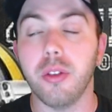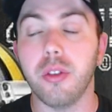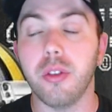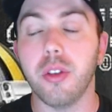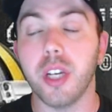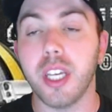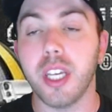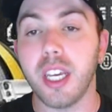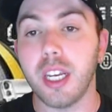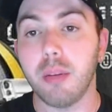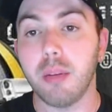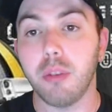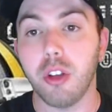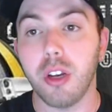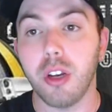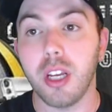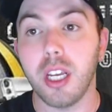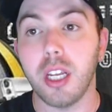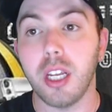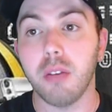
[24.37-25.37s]
the game
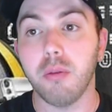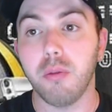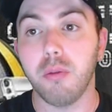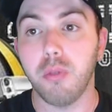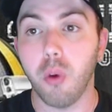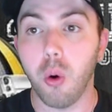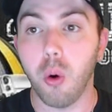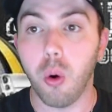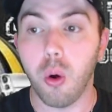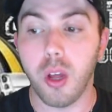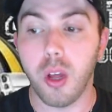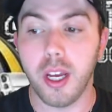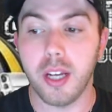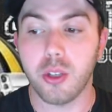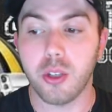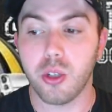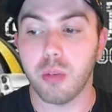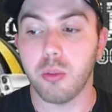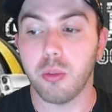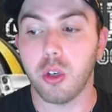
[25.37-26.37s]
today in full
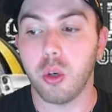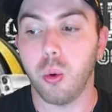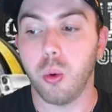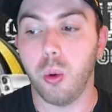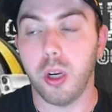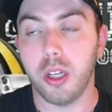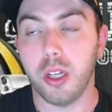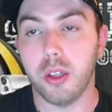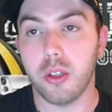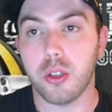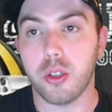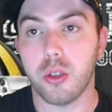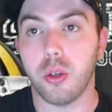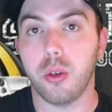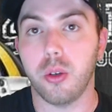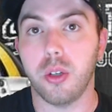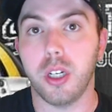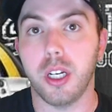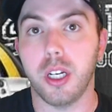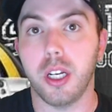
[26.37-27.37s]
as I'm recording this
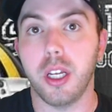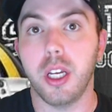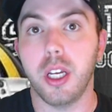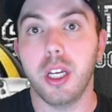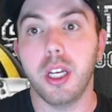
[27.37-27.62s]
on